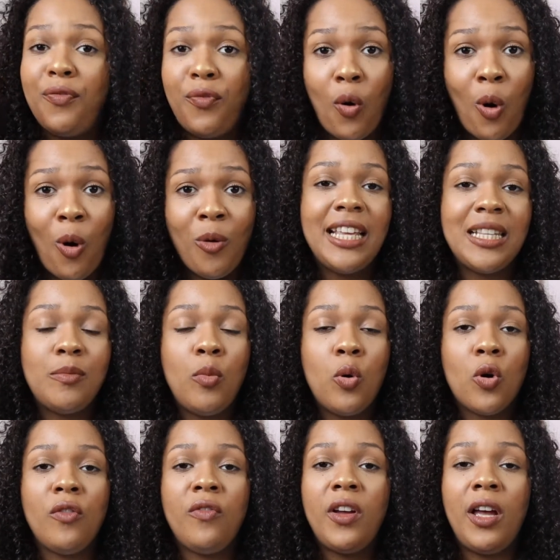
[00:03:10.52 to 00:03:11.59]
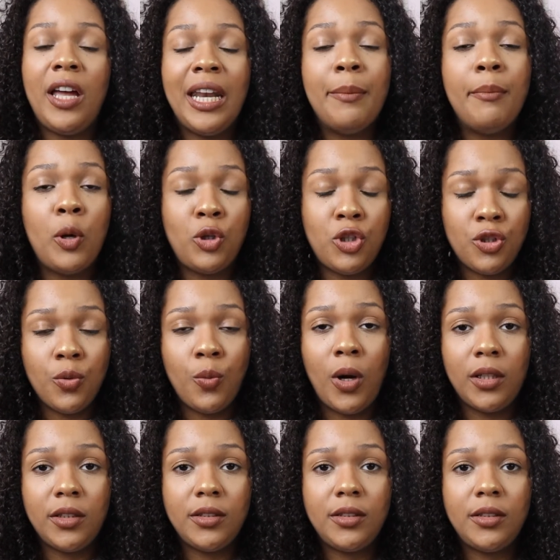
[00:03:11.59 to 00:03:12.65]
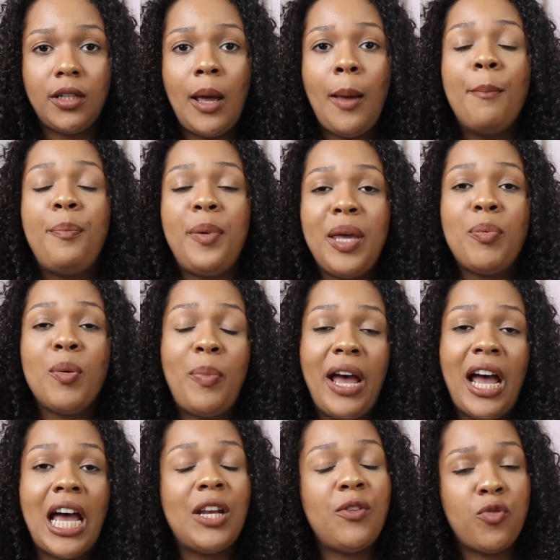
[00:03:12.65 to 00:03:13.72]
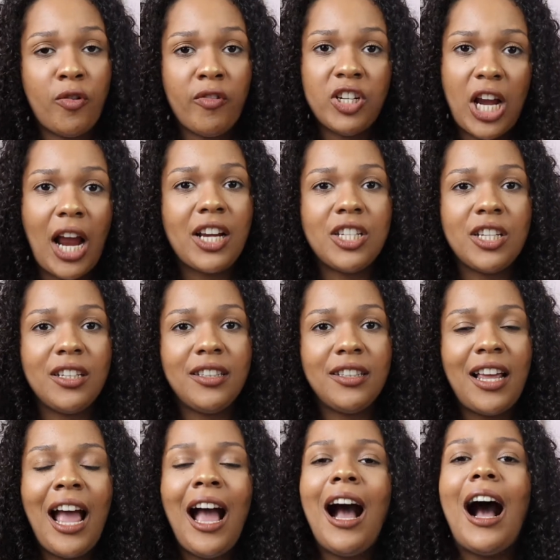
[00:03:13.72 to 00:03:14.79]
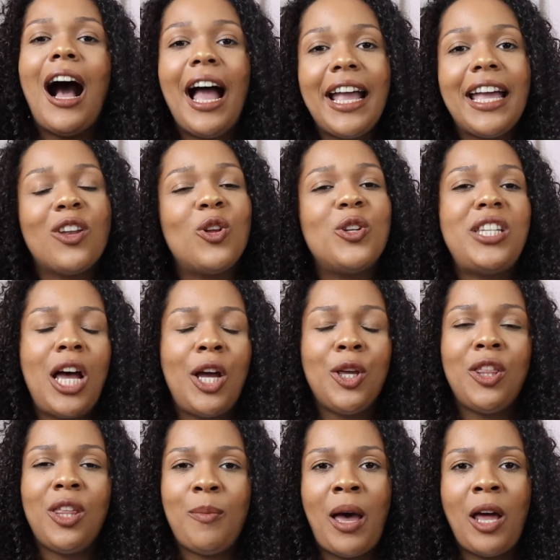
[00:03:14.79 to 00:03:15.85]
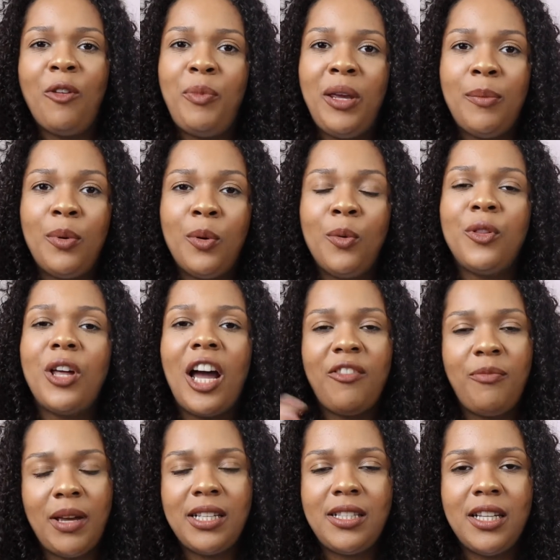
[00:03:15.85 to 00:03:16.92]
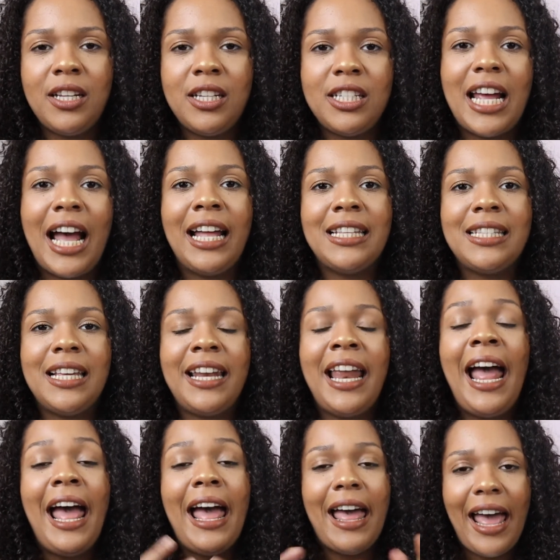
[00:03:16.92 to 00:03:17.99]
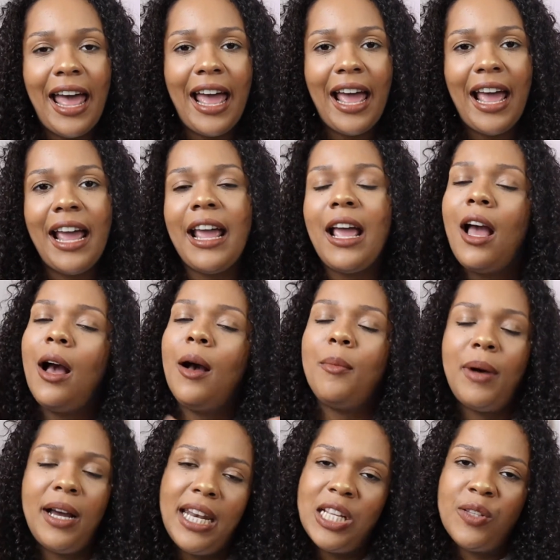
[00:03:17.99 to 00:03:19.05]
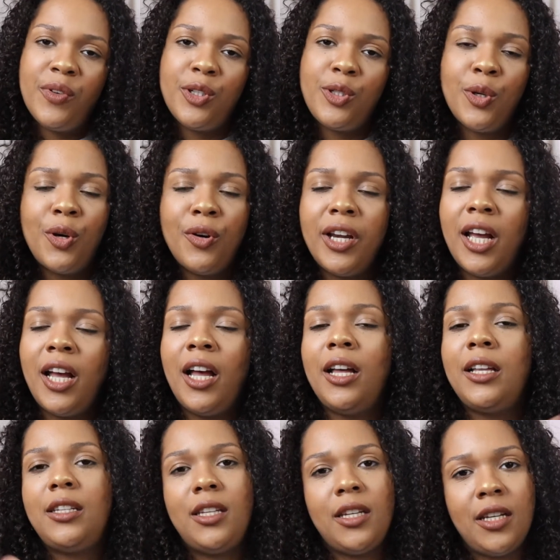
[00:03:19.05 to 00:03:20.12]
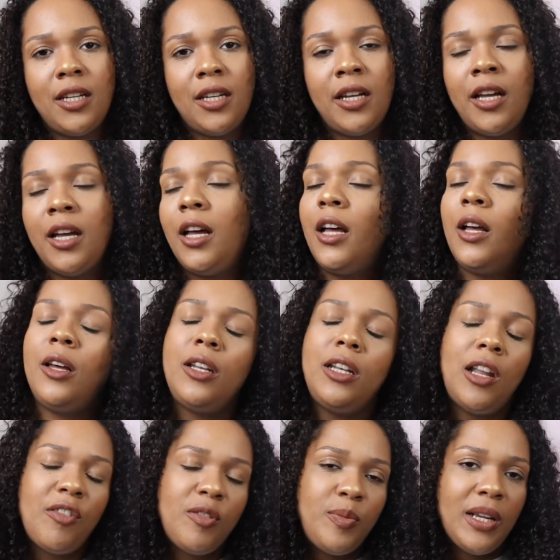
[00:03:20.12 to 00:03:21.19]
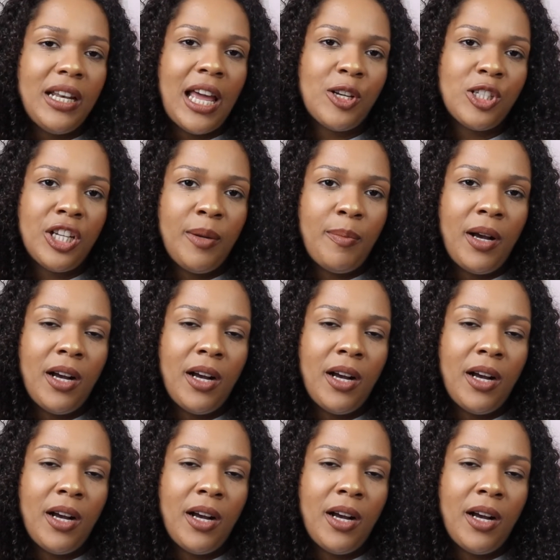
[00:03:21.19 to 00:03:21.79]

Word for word: four is more of a, an emotional one be prepared for rejection. I cannot tell you the amount of people that I've messaged and said, Hey, my name's Victoria, da, da, da, love to be a language learning